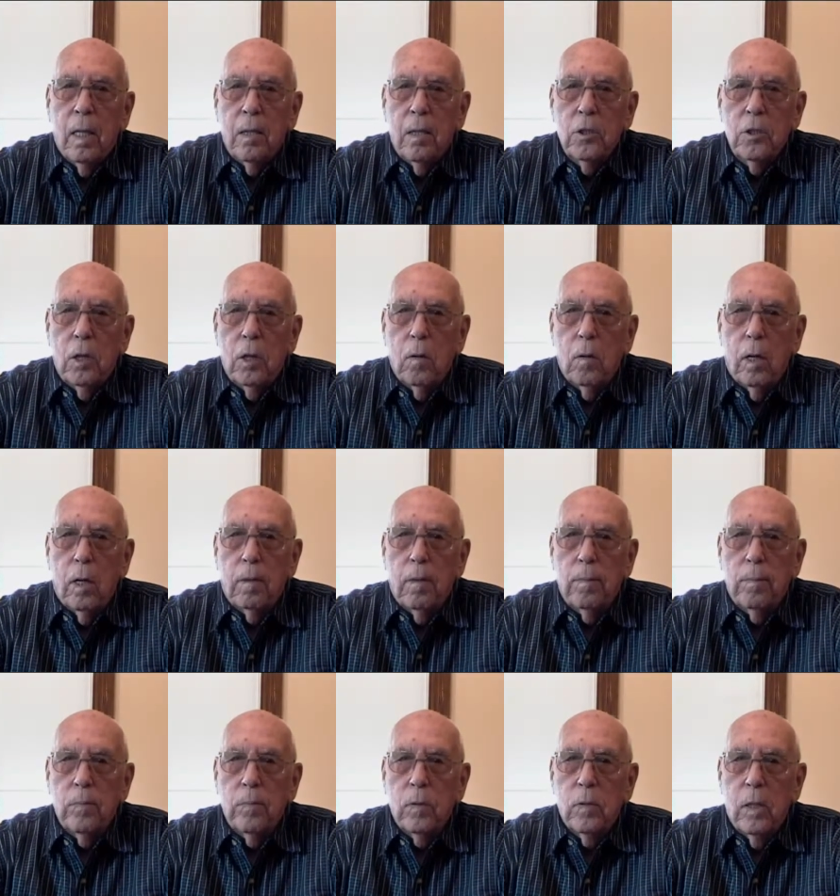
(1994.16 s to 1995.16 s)
So
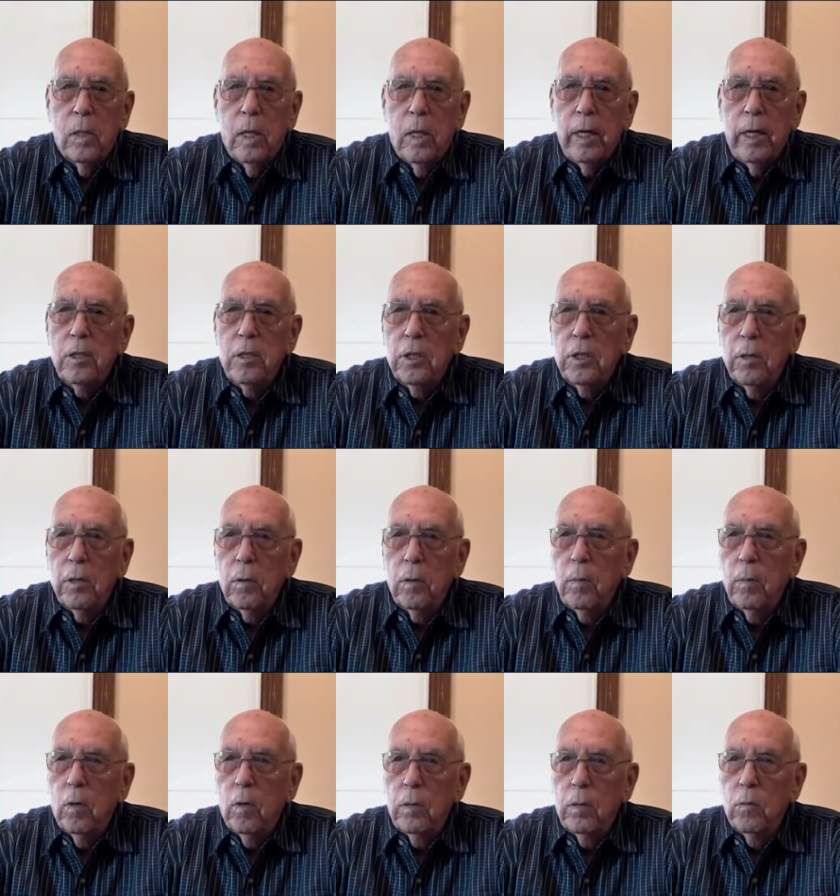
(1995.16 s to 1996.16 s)
he's the only
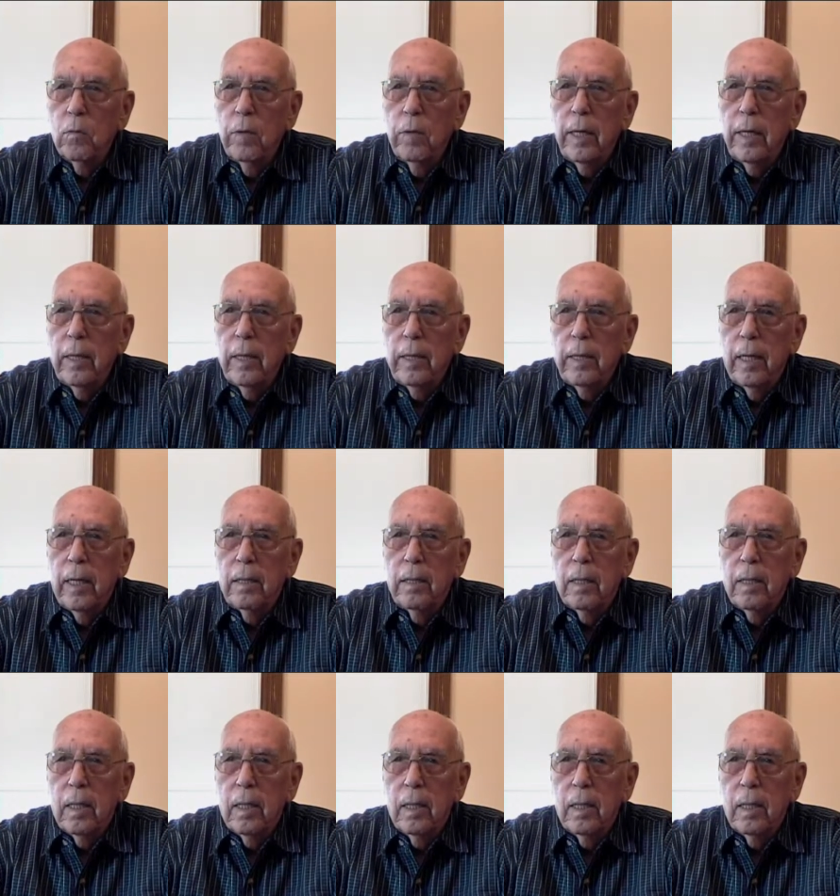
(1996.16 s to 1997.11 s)
one, really, that